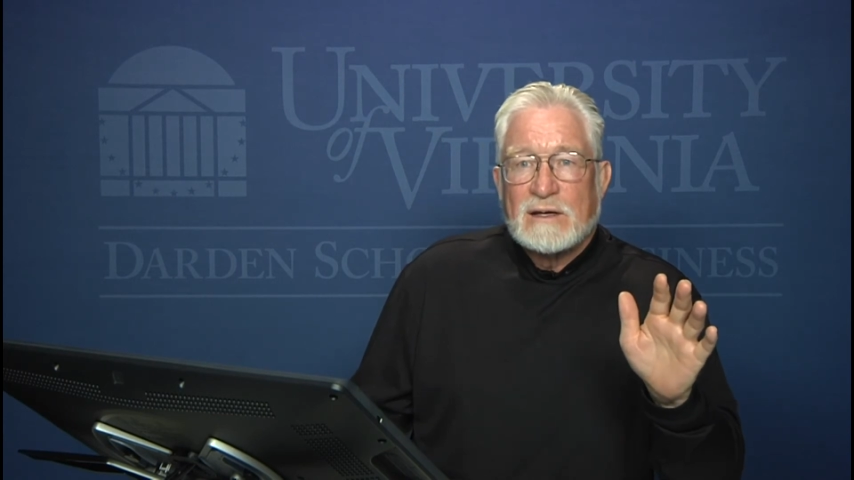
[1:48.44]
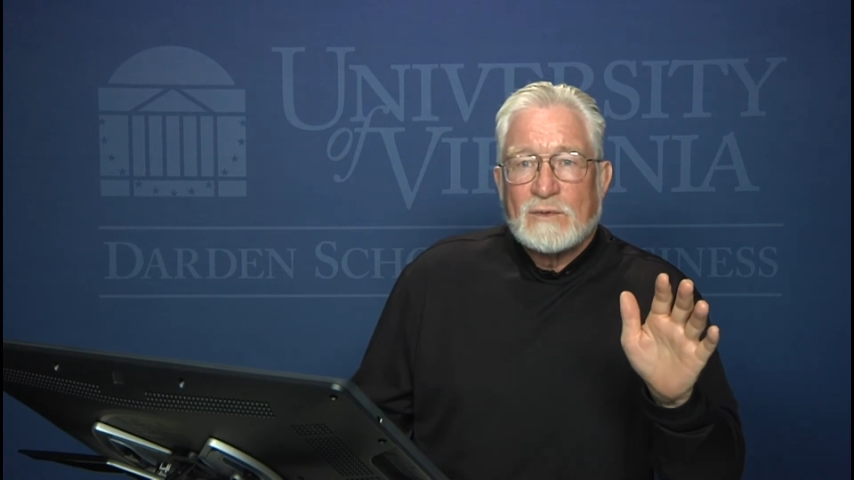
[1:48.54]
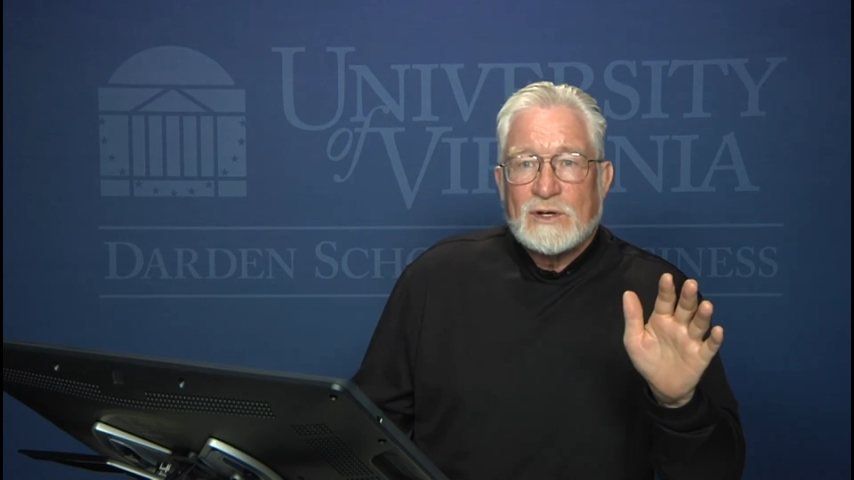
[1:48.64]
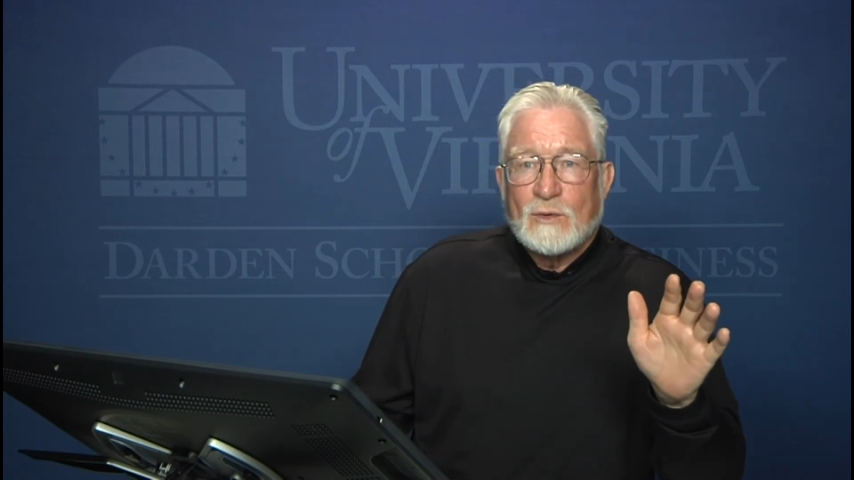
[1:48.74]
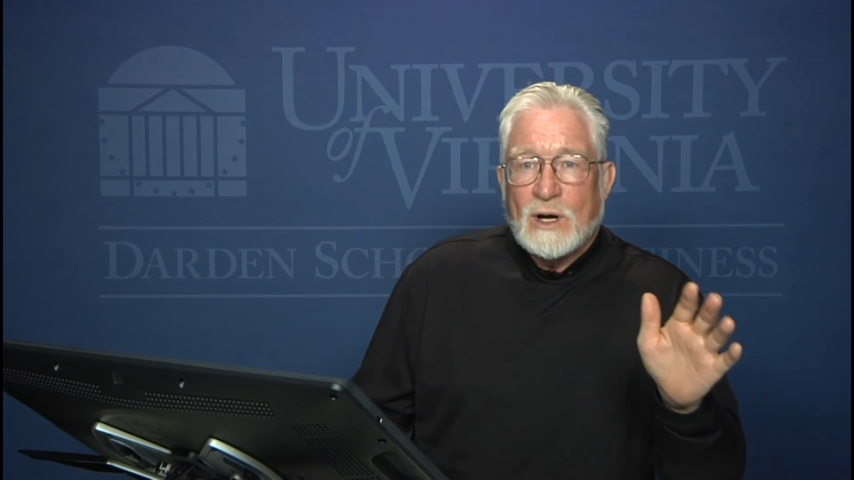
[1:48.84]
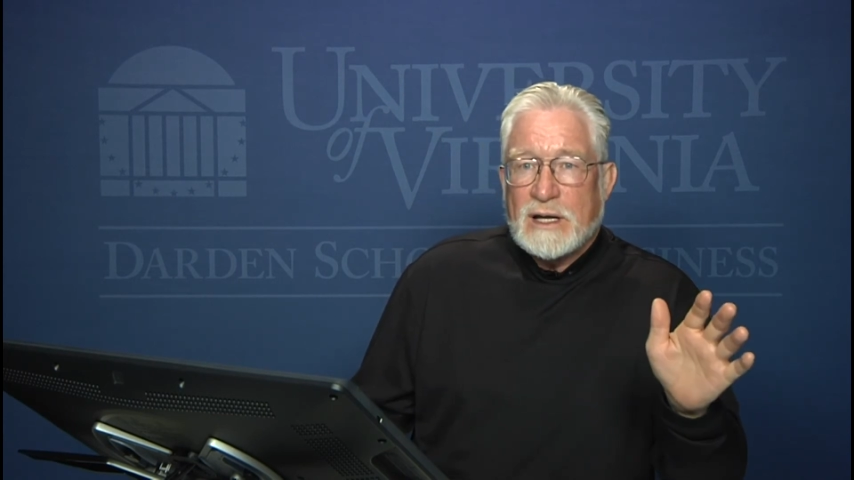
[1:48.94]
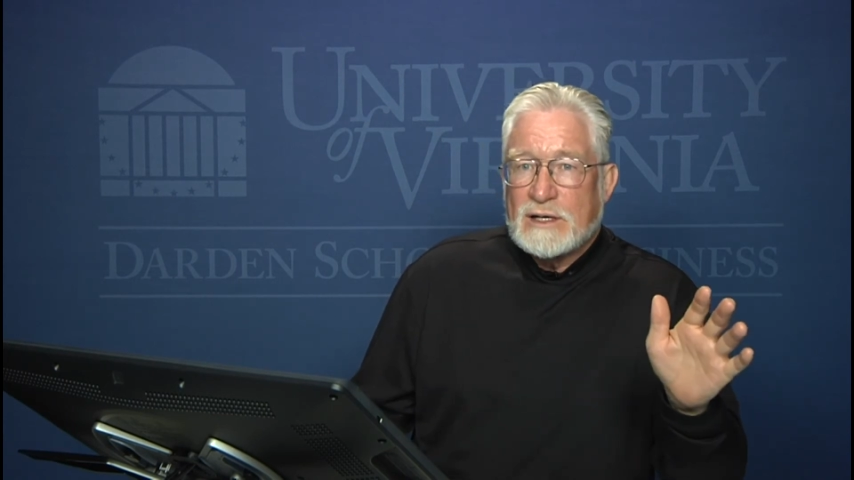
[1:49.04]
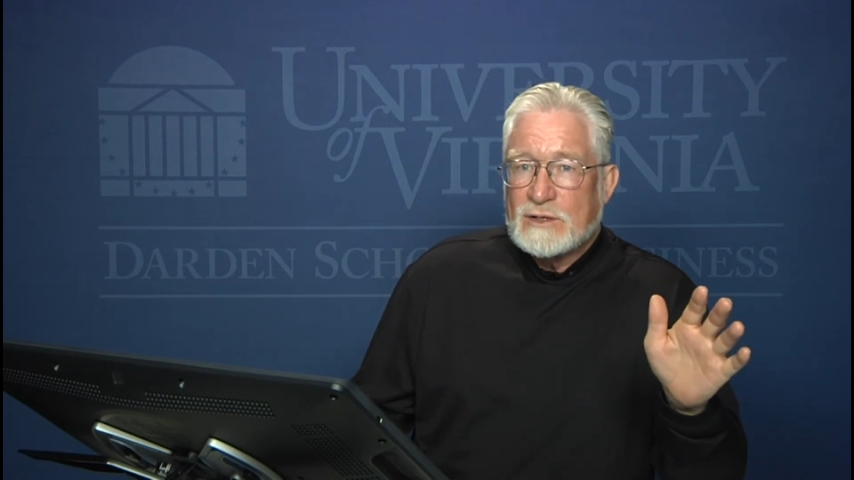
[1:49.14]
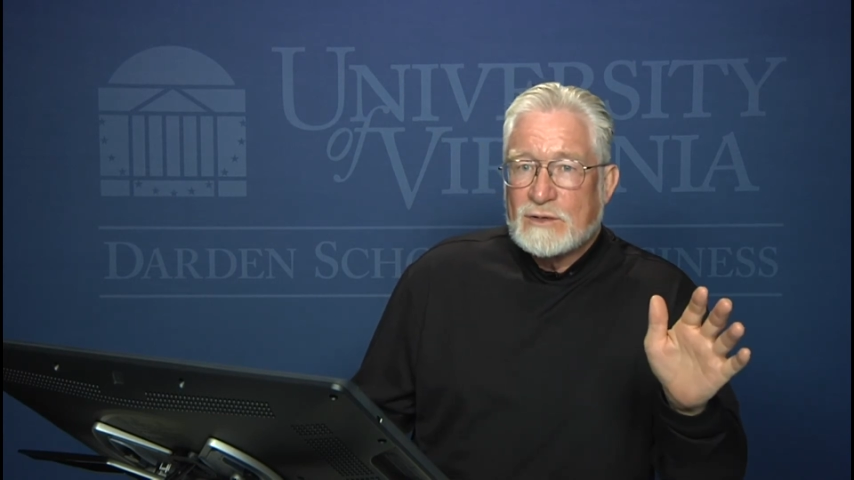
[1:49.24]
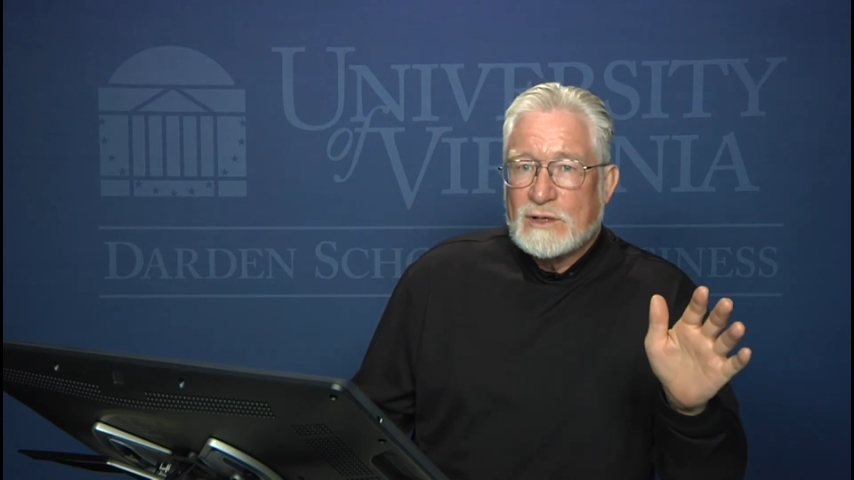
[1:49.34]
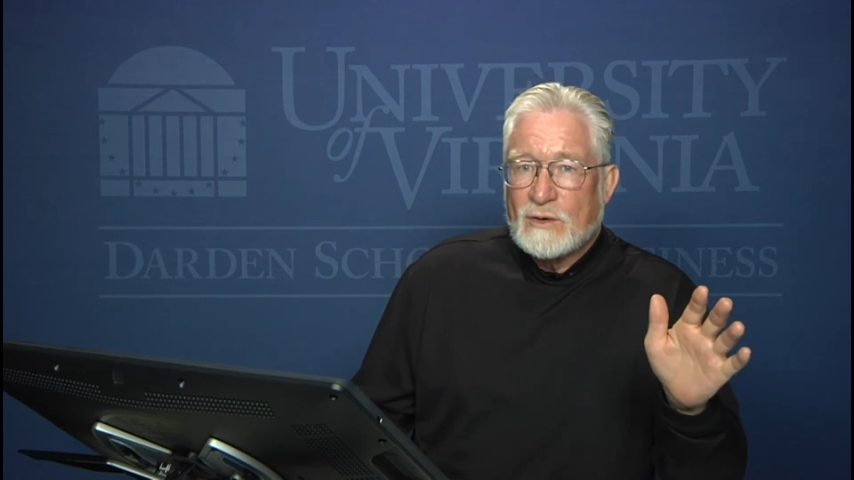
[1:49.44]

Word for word: when you walk into an